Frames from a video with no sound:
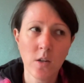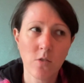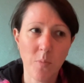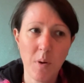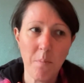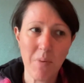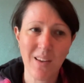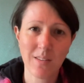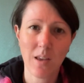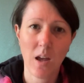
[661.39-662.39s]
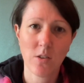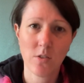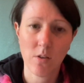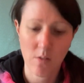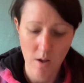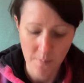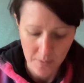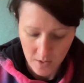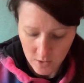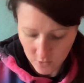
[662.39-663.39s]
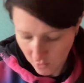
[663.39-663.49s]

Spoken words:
So I've been a bit scared to do that. So